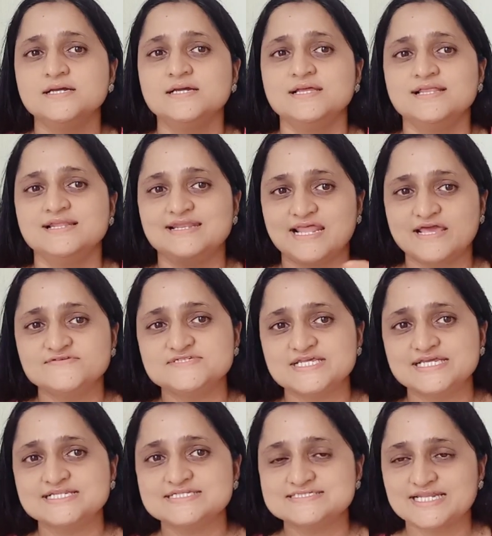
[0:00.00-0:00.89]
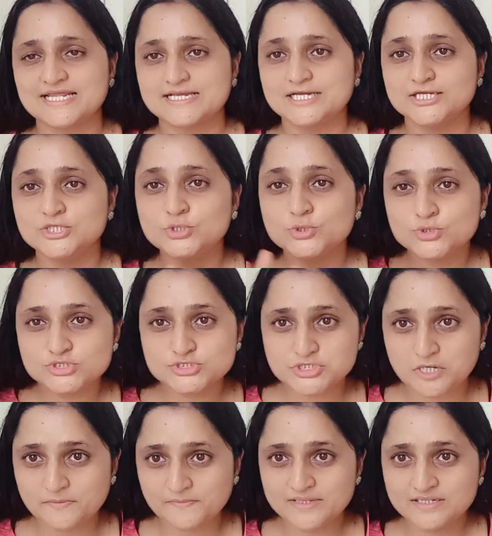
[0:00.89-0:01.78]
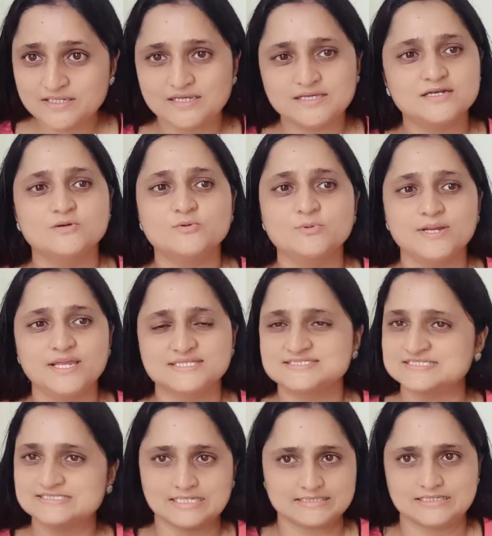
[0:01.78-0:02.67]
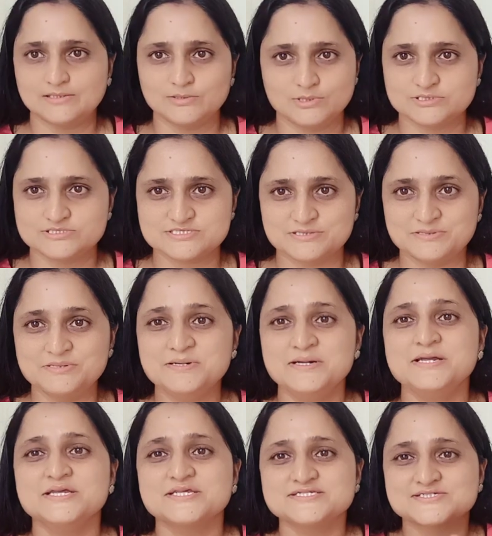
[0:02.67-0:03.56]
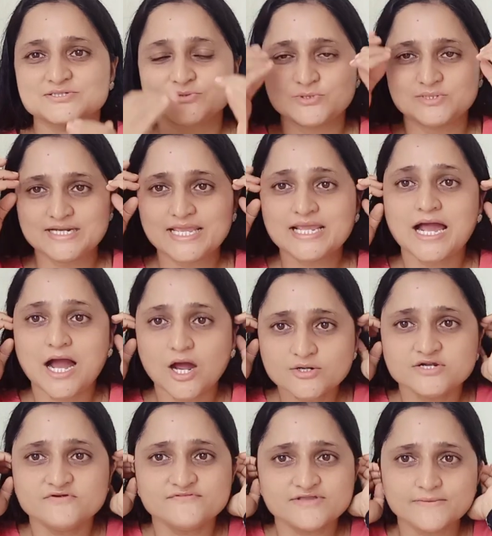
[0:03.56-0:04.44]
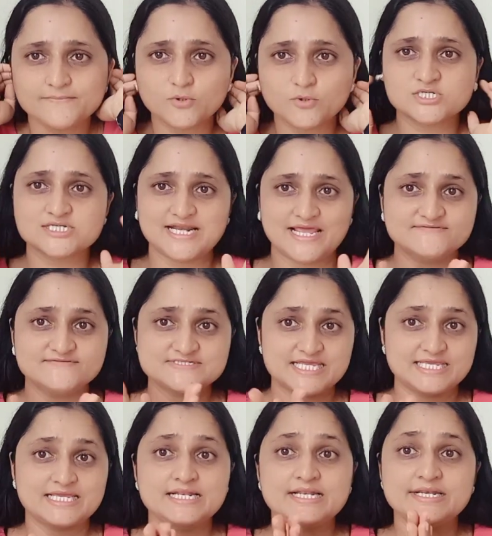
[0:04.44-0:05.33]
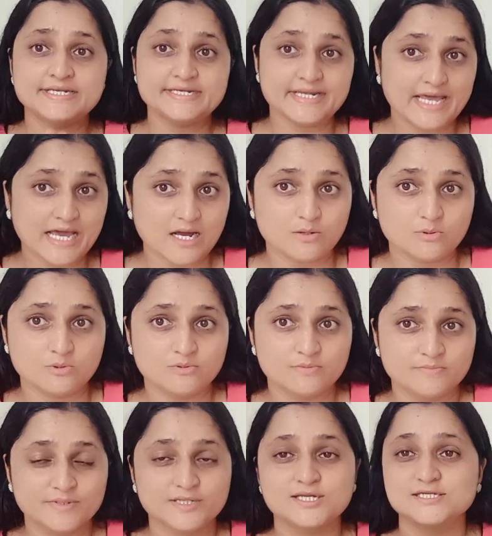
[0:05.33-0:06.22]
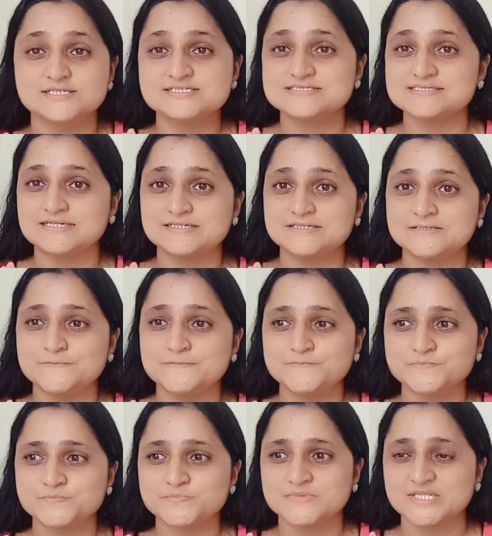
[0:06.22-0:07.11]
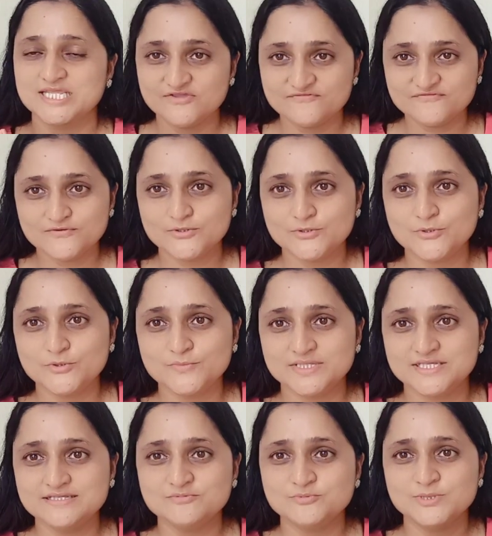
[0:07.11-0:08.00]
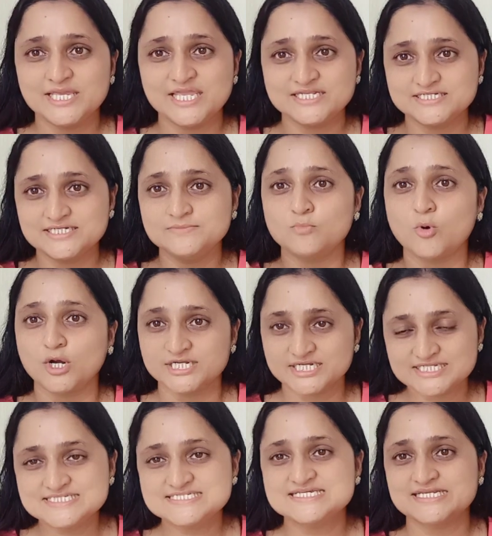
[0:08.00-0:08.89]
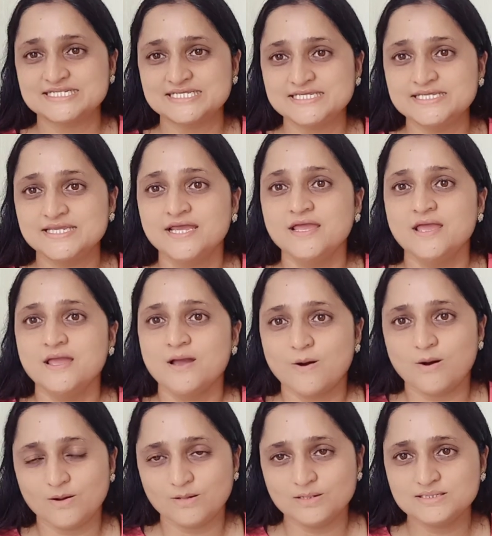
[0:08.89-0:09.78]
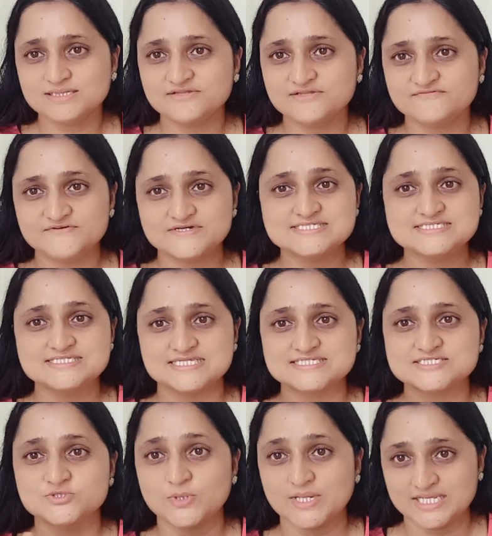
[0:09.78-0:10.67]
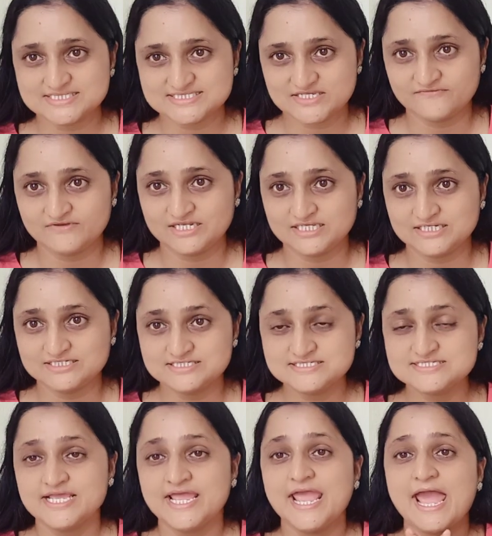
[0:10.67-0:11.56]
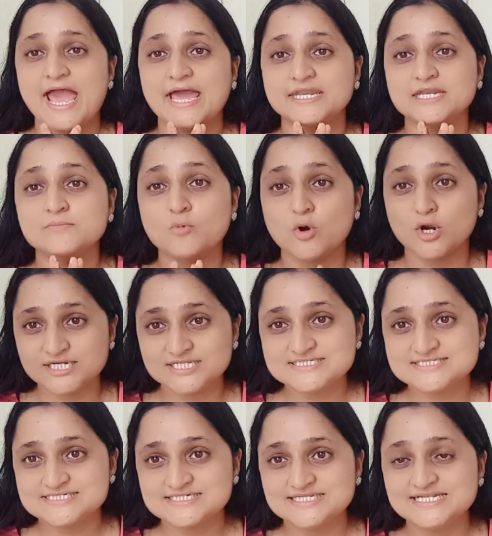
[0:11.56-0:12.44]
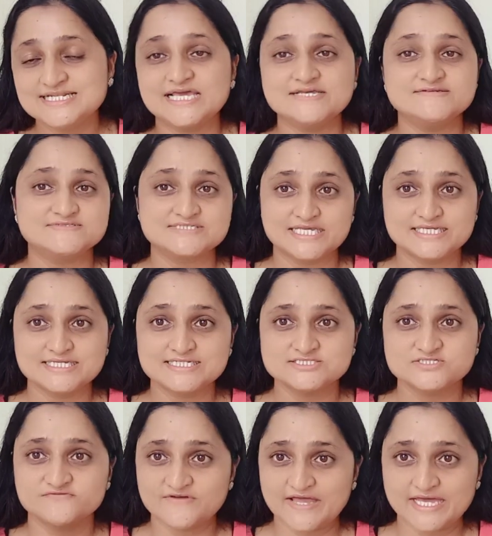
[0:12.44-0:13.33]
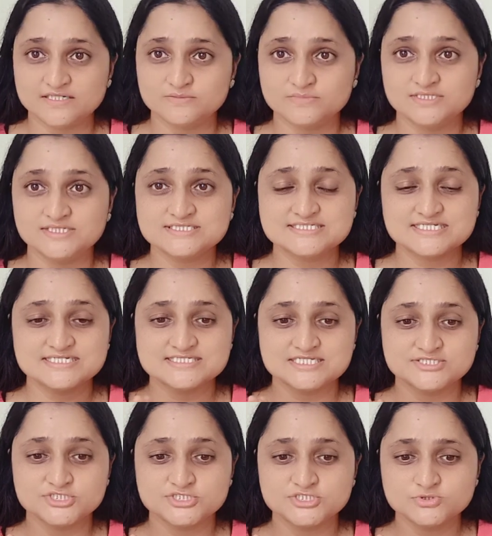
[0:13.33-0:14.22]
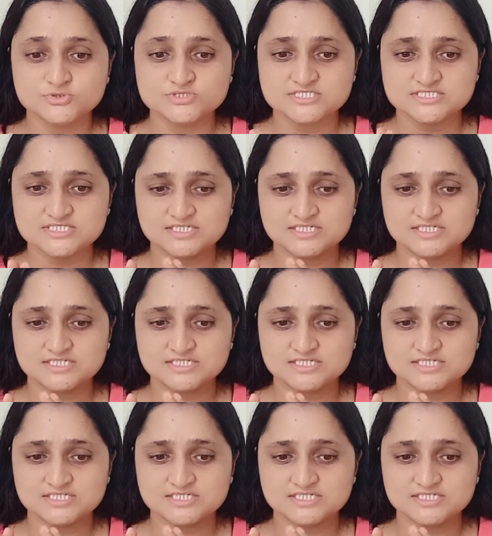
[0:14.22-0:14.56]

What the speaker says: life cycle is like a huge topic. In a way it's nothing also. So how did we approach life cycle now? Because if you know me, we did Montessori all the first 6 to 7 years, and in Montessori life cycles of animals is introduced